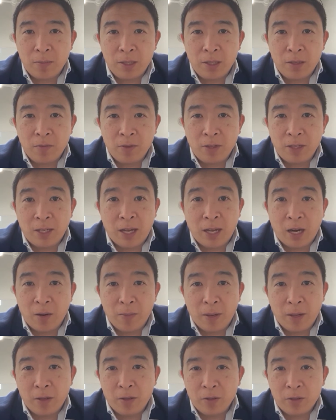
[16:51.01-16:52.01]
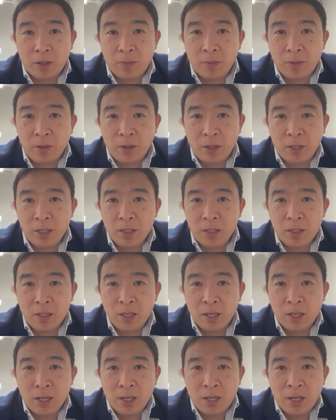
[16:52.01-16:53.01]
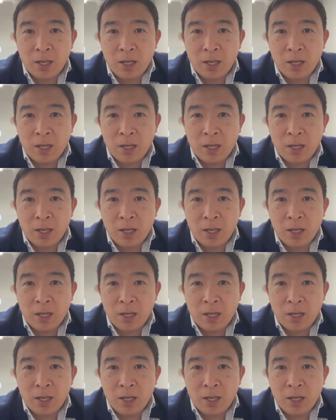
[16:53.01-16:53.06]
didn't really care about those communities.